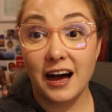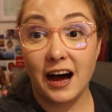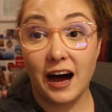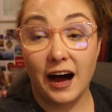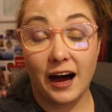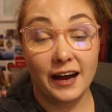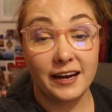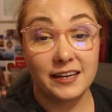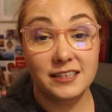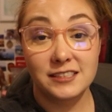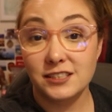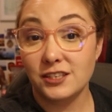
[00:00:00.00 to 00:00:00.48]

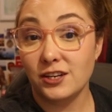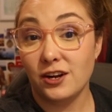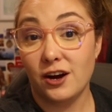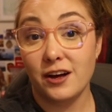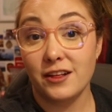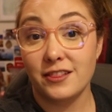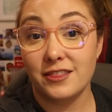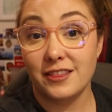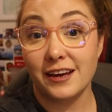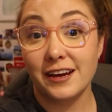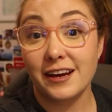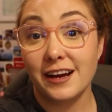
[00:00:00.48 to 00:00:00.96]
I did
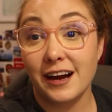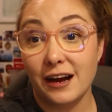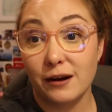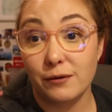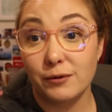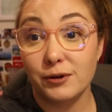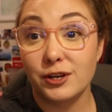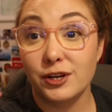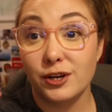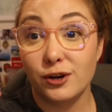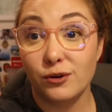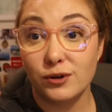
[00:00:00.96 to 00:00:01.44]
not think I
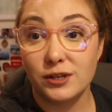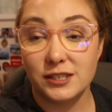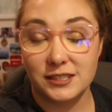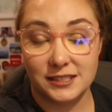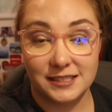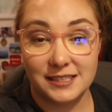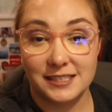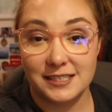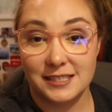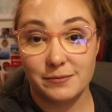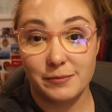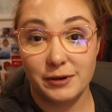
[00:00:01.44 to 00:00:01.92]
would notice
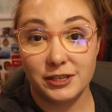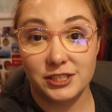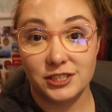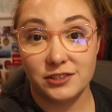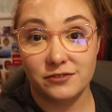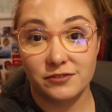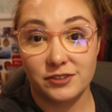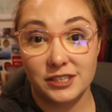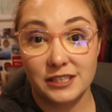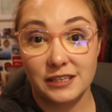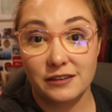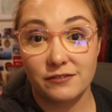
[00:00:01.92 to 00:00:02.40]
this much
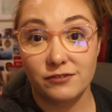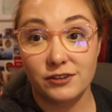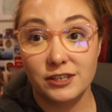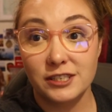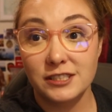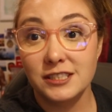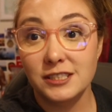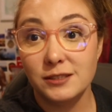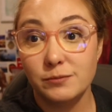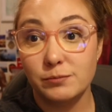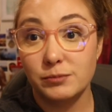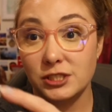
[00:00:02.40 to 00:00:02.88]
of a
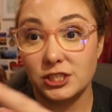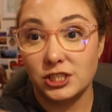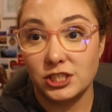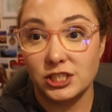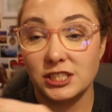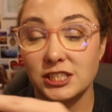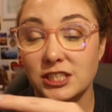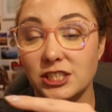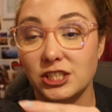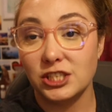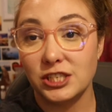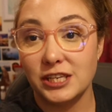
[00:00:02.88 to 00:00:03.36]
difference, but
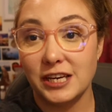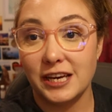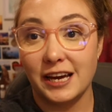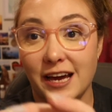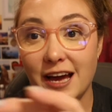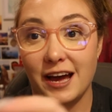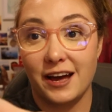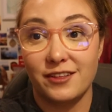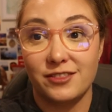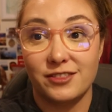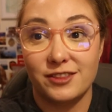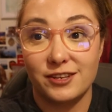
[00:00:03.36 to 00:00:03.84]
just looking
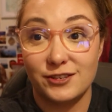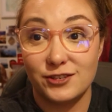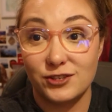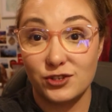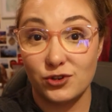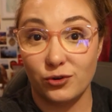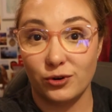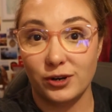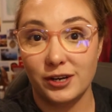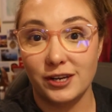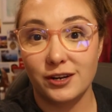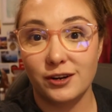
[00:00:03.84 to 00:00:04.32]
at the
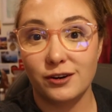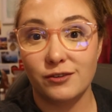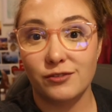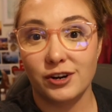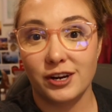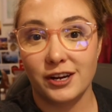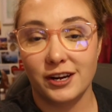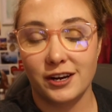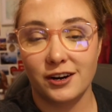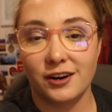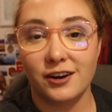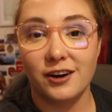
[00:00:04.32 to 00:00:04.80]
screen over
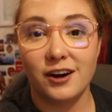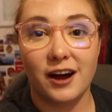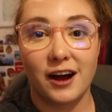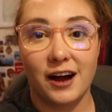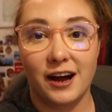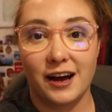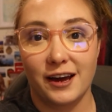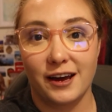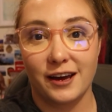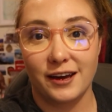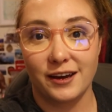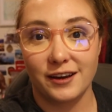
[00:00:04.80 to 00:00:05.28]
here,
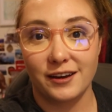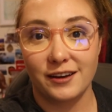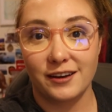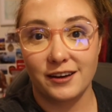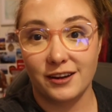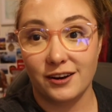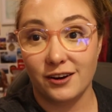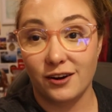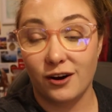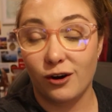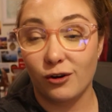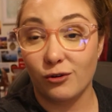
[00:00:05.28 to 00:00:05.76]
I
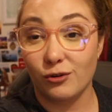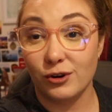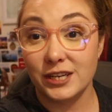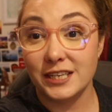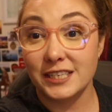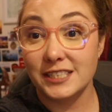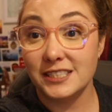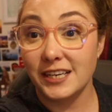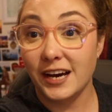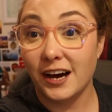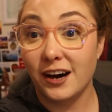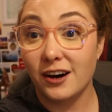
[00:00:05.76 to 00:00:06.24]
can
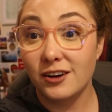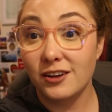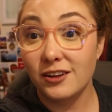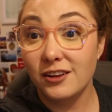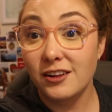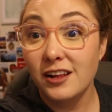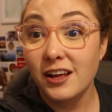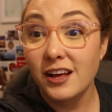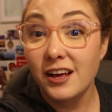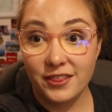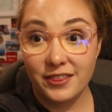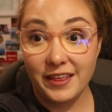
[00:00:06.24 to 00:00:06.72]
already
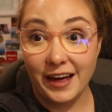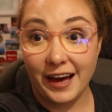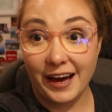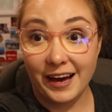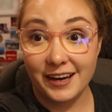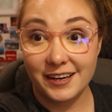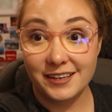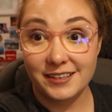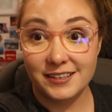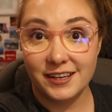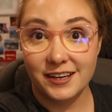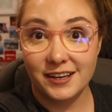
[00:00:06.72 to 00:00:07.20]
tell
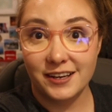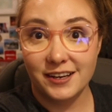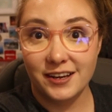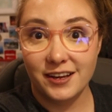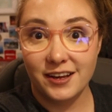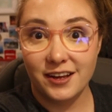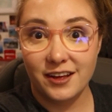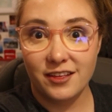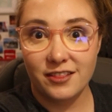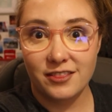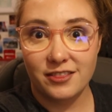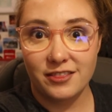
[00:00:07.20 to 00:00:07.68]
that
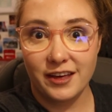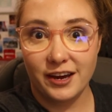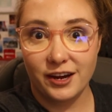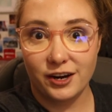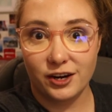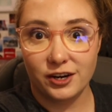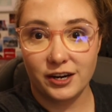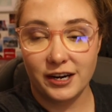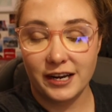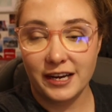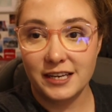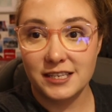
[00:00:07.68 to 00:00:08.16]

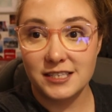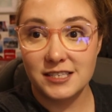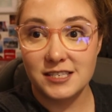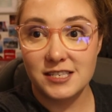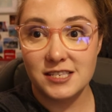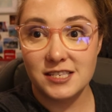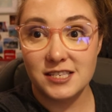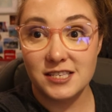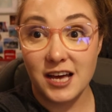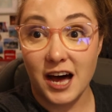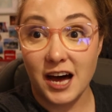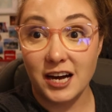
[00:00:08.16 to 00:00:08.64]
there is
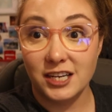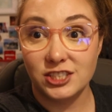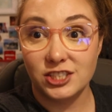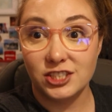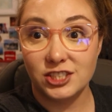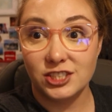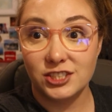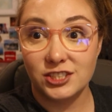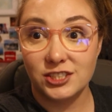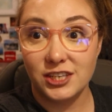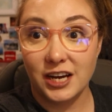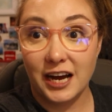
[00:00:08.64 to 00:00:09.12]

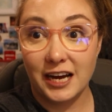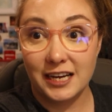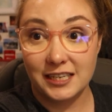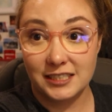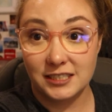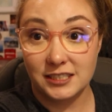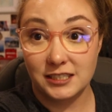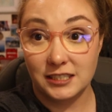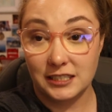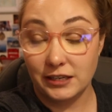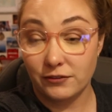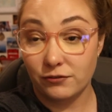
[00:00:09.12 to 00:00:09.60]
such a
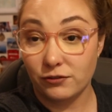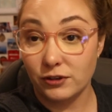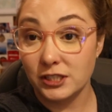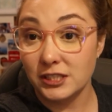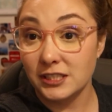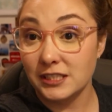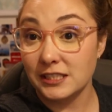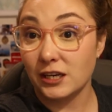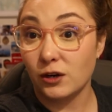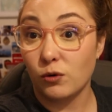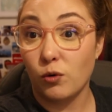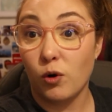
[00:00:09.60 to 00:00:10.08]

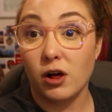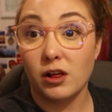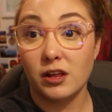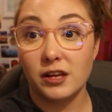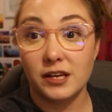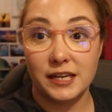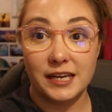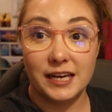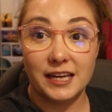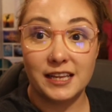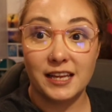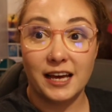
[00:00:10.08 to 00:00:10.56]
difference in
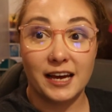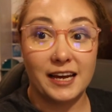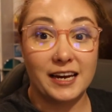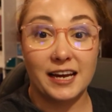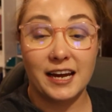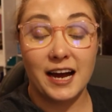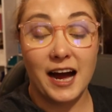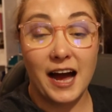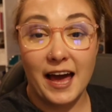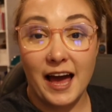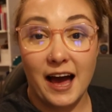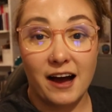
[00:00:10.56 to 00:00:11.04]
quality and
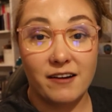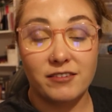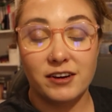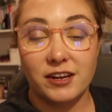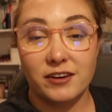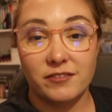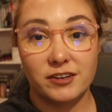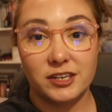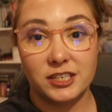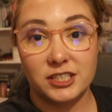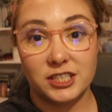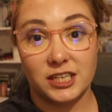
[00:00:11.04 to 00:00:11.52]
lighting. I haven't
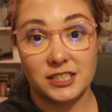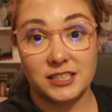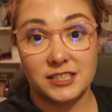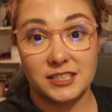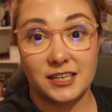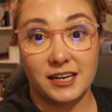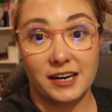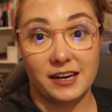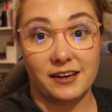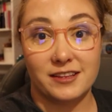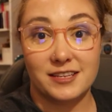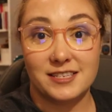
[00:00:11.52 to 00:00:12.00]
even
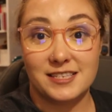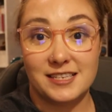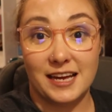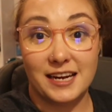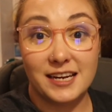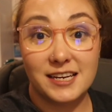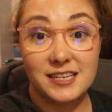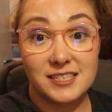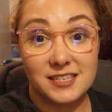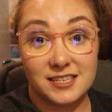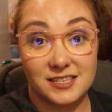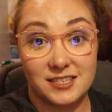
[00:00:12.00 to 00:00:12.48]
adjusted any of the
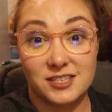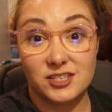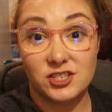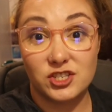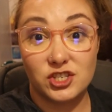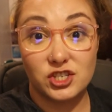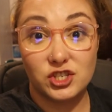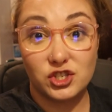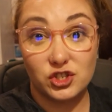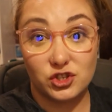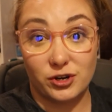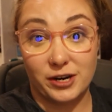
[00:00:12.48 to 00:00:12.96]
settings. This is
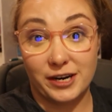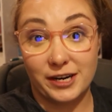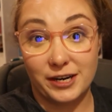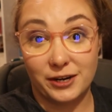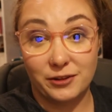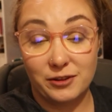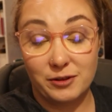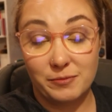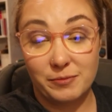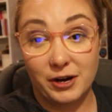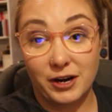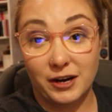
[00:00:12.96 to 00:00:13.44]
just straight
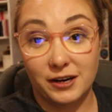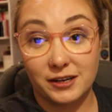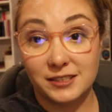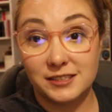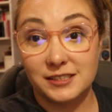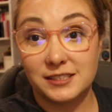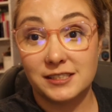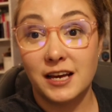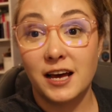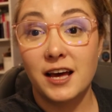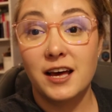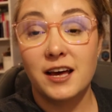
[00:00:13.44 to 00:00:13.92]
out of the
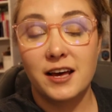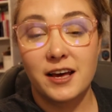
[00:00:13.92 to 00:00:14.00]
box.